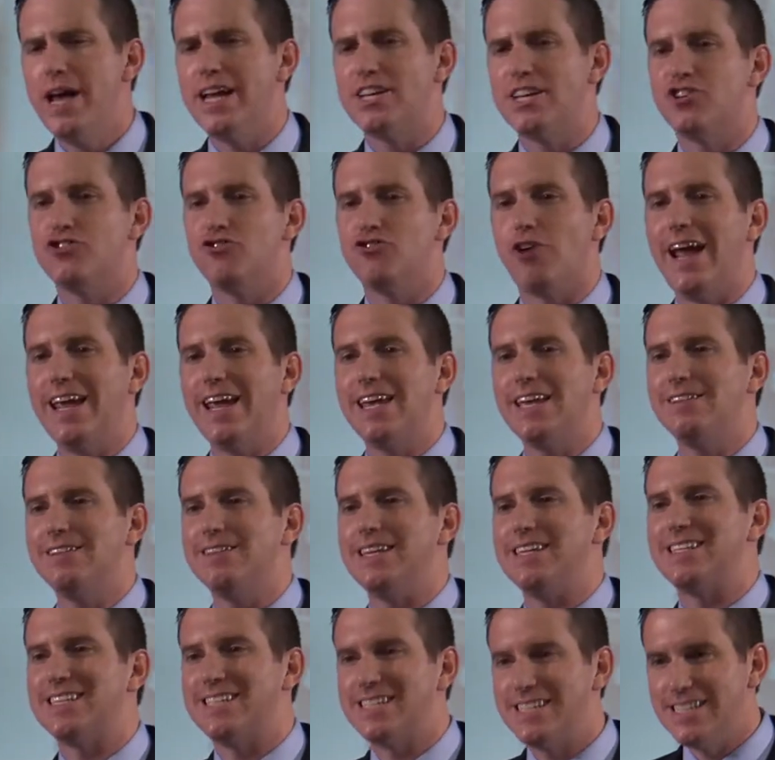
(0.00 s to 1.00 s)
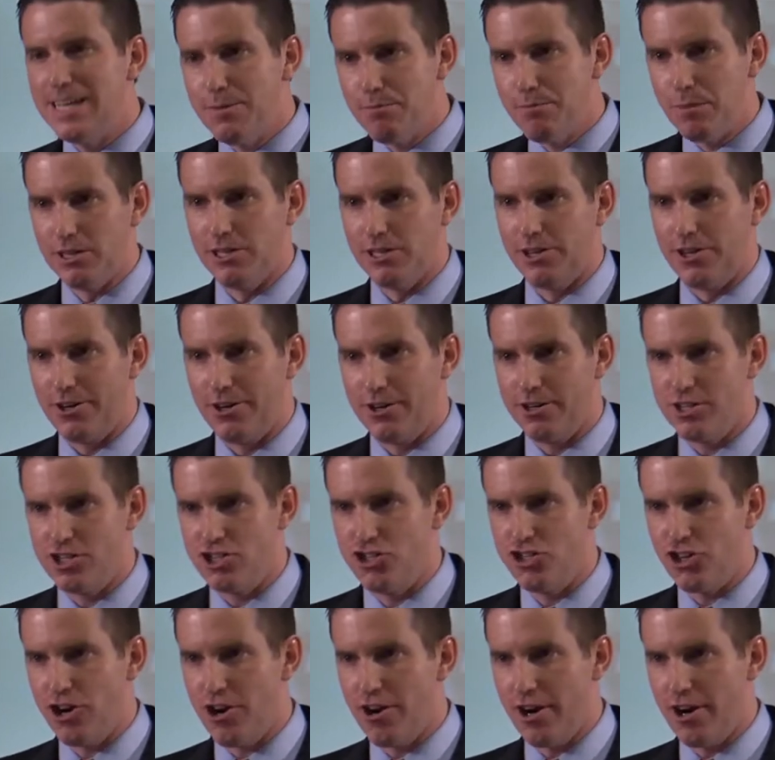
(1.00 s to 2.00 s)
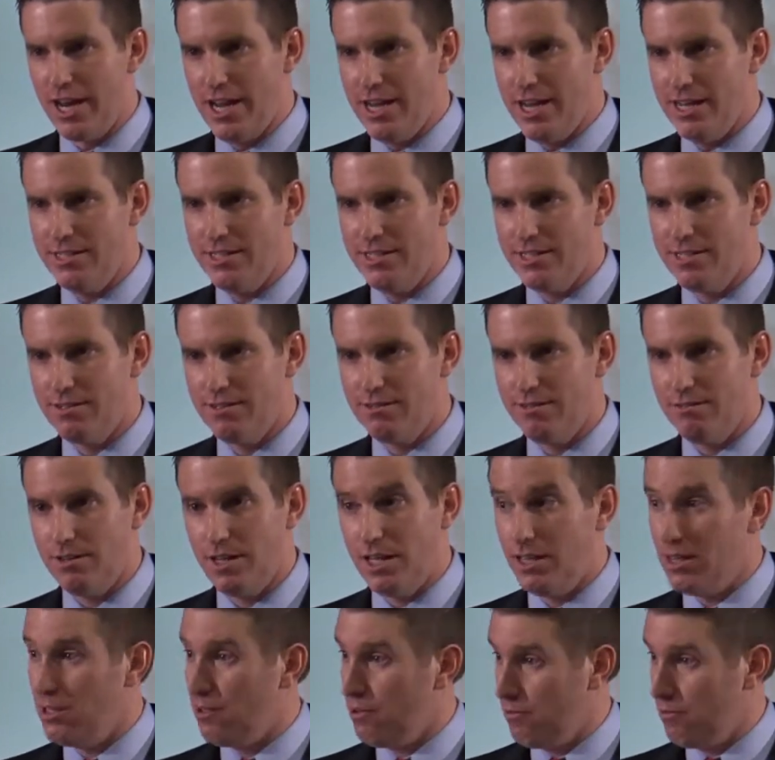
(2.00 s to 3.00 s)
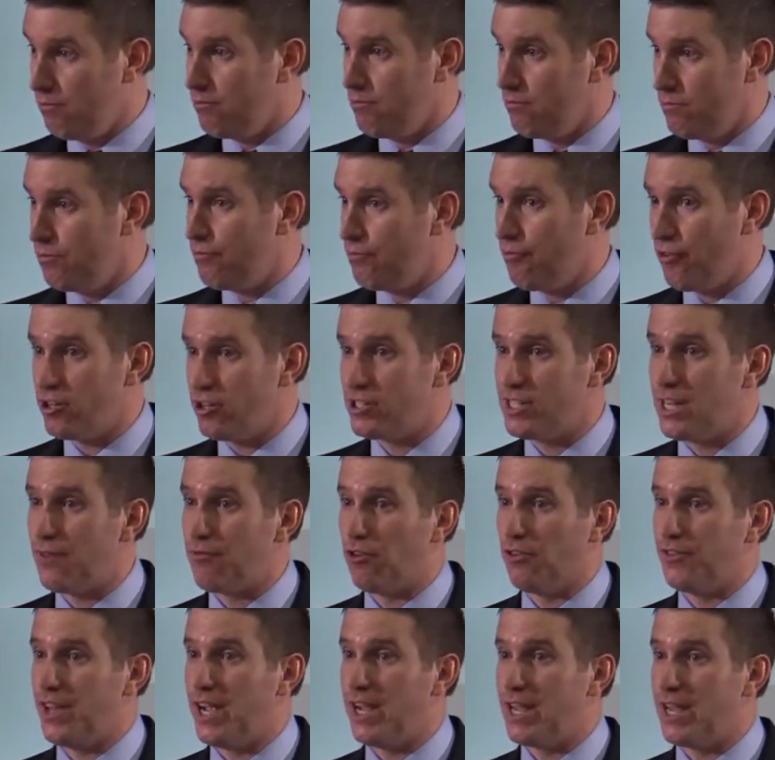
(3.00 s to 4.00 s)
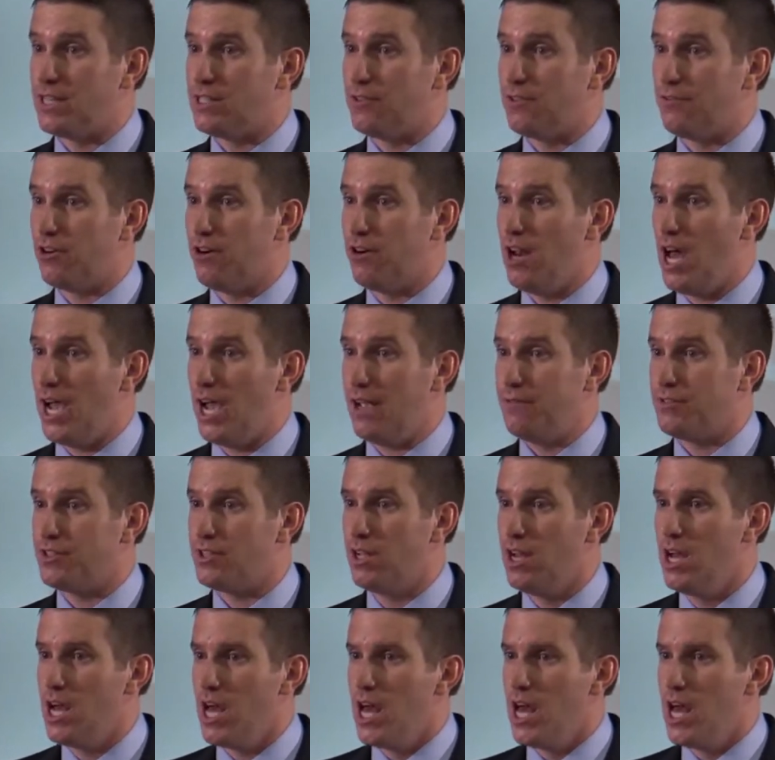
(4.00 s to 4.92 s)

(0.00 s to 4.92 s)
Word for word: had strikingly similar journeys in the first several decades of their lives.